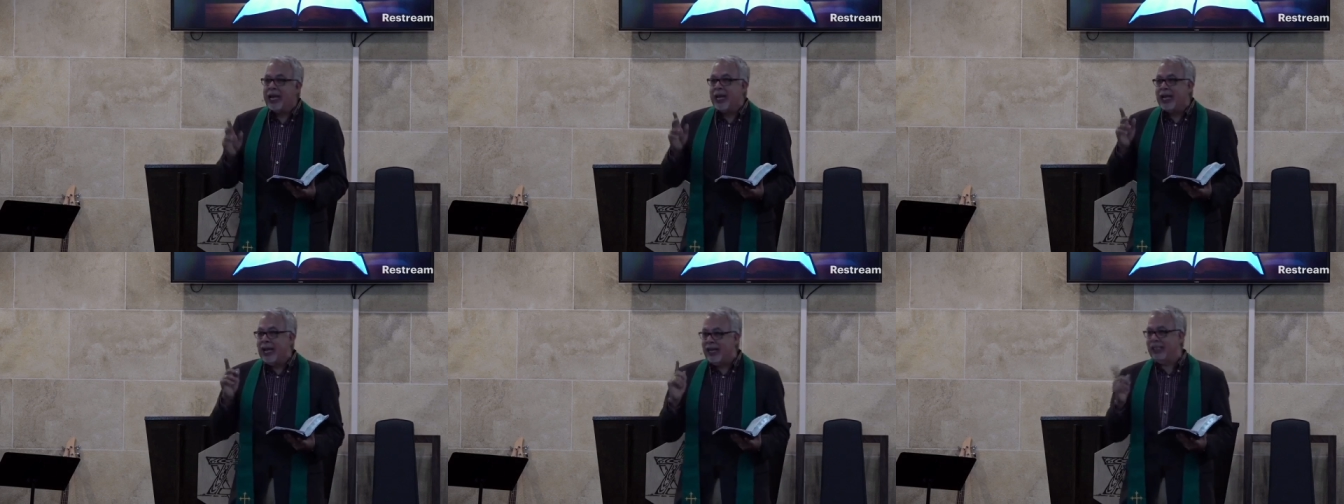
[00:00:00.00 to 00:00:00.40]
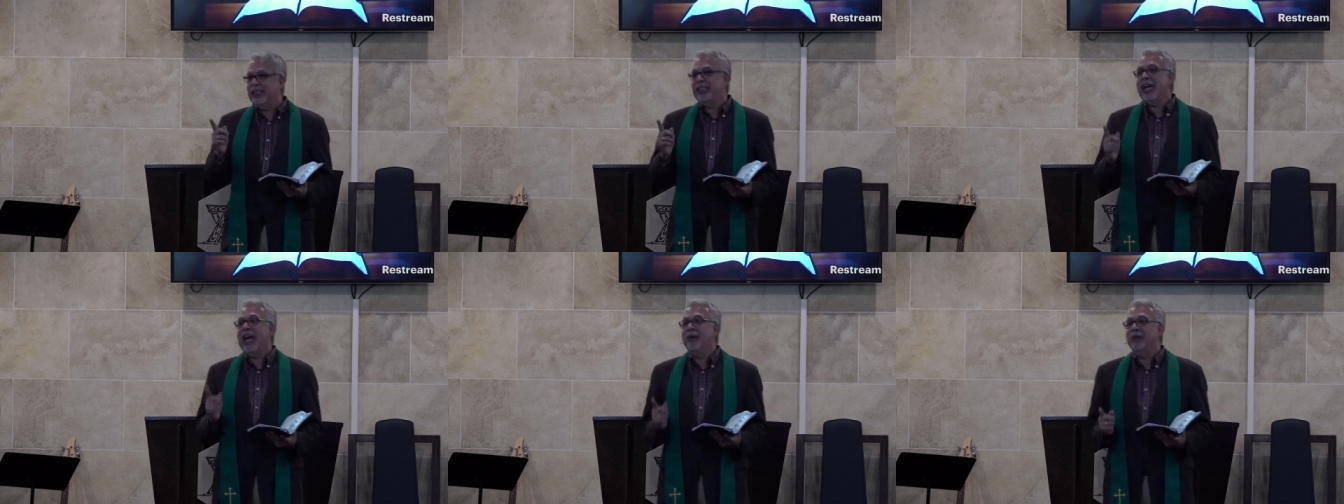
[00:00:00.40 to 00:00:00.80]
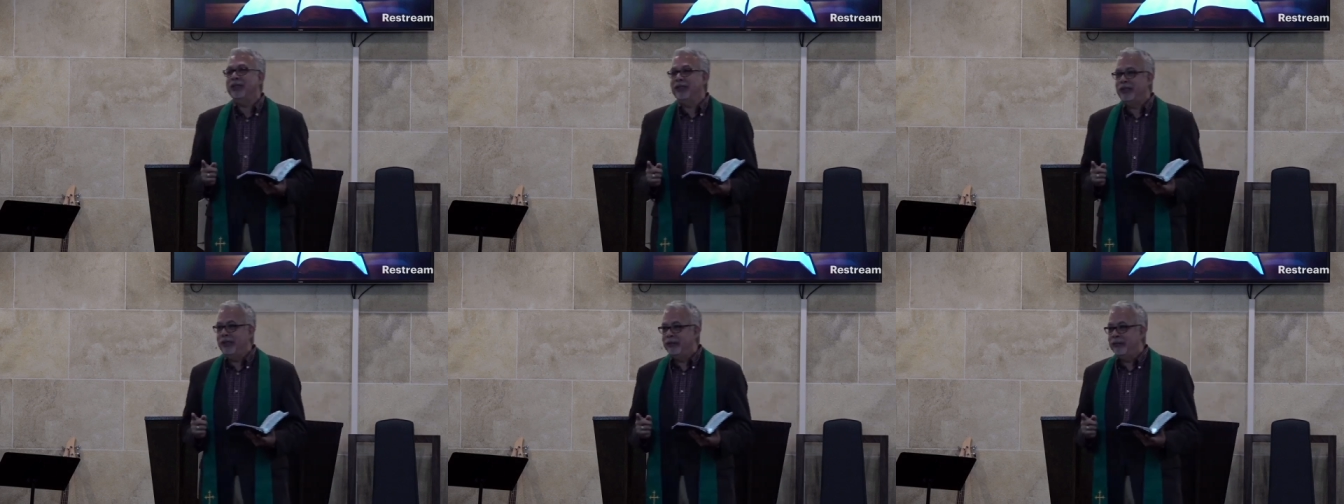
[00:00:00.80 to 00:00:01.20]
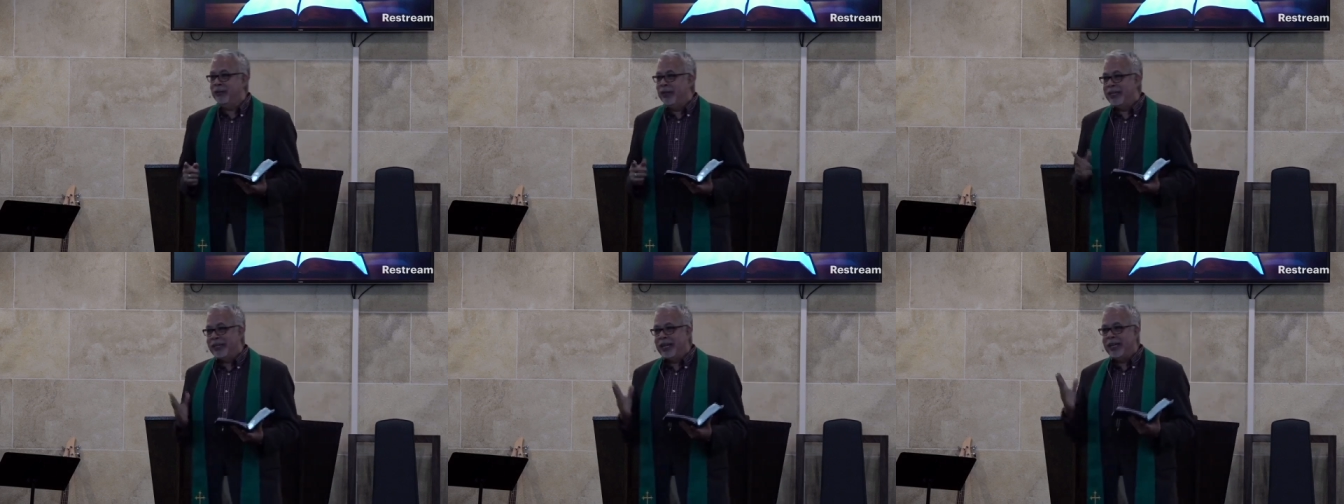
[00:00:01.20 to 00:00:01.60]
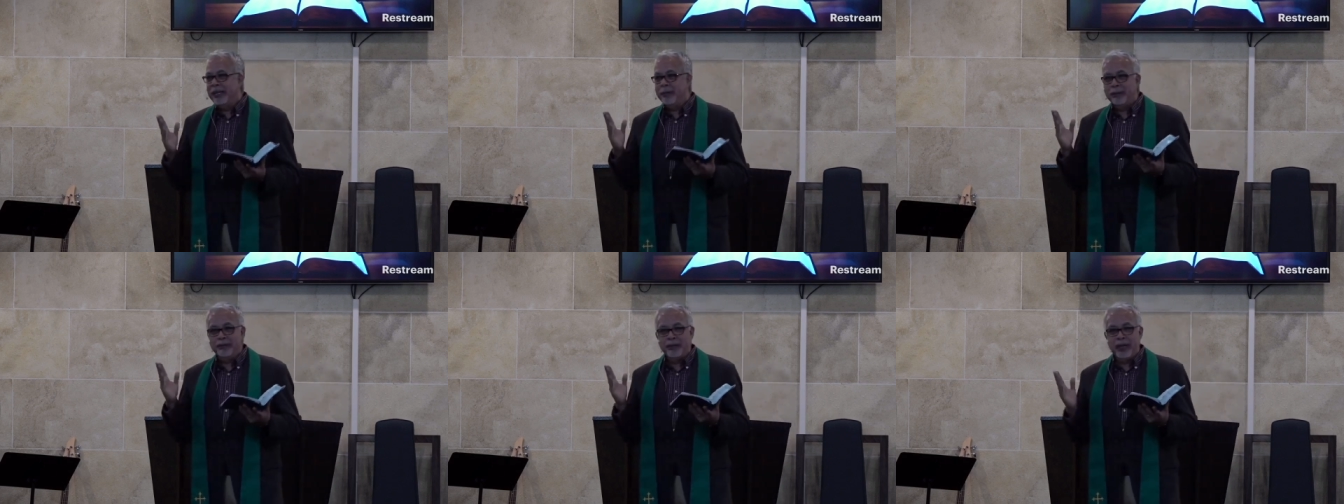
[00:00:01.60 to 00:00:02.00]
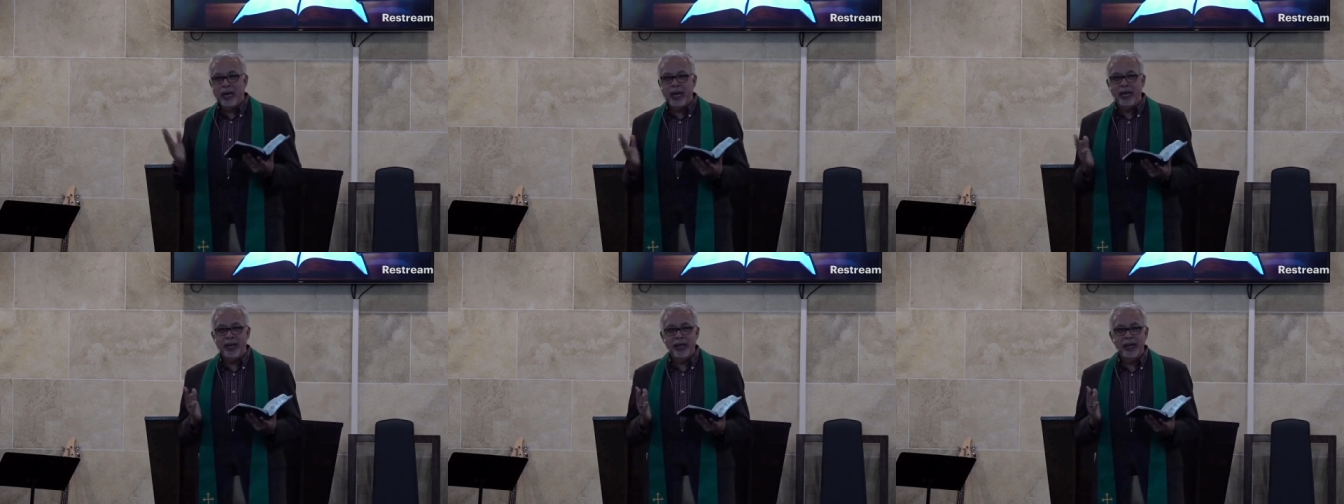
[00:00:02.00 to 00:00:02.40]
and establish you in the kingdom of God.